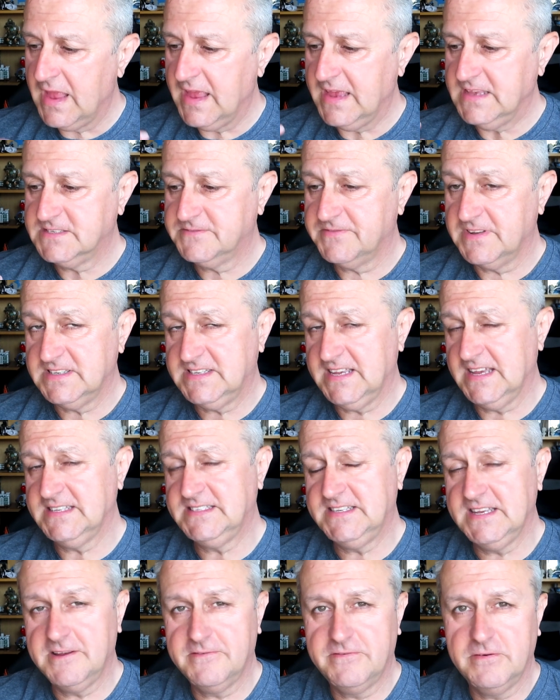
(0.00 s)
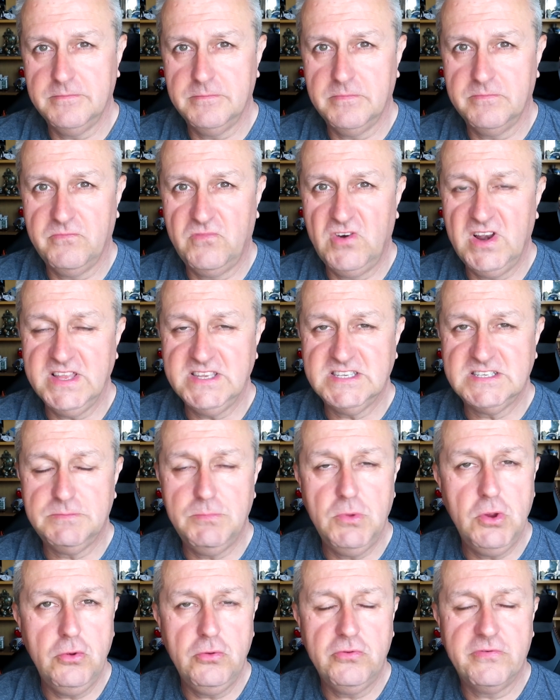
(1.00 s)
It's fantastic for really
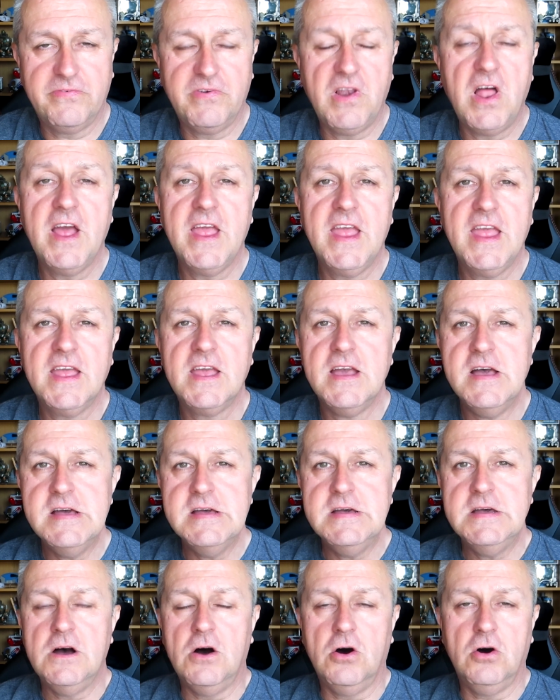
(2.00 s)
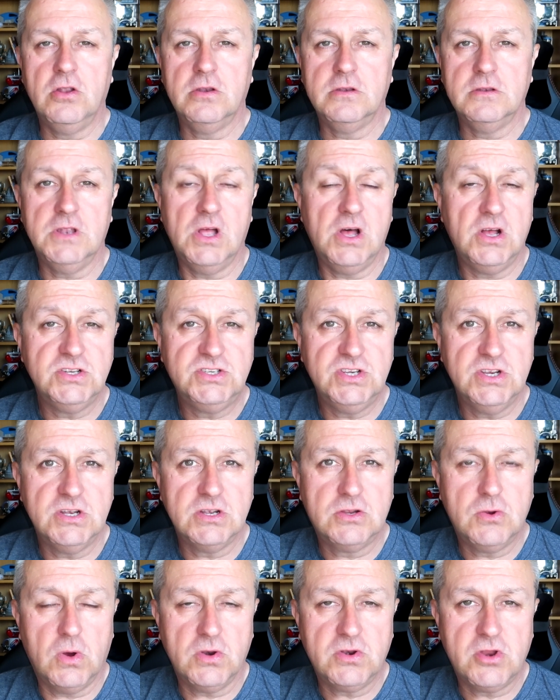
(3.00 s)
smooth flying on larger
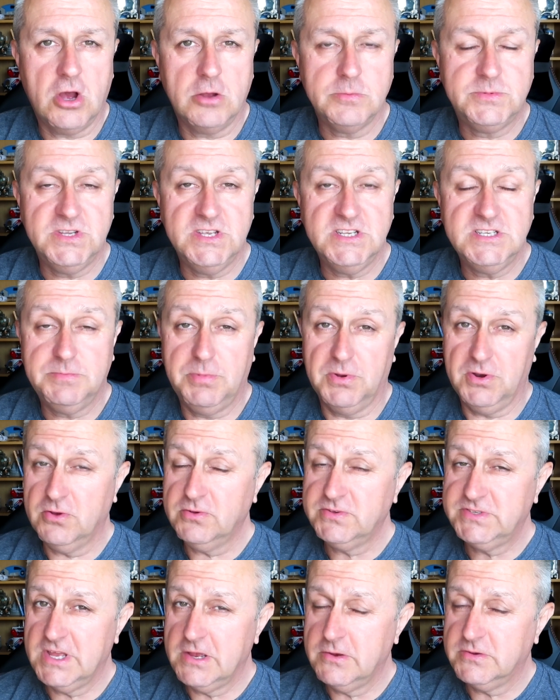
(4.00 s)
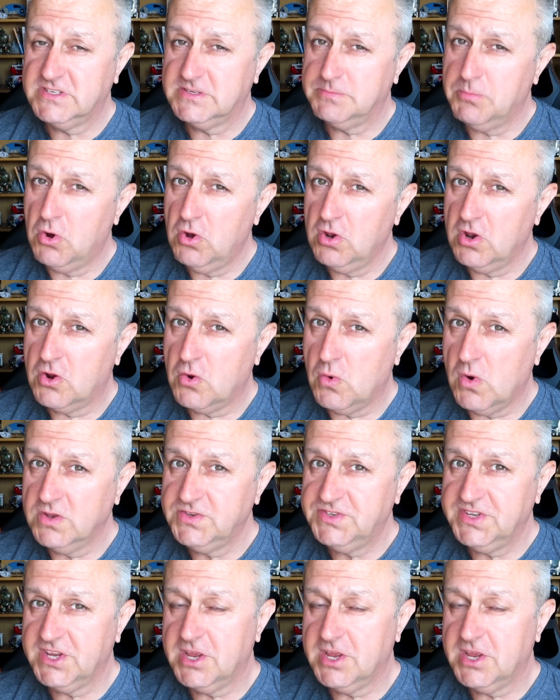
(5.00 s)
quadcopters, but also smaller quads.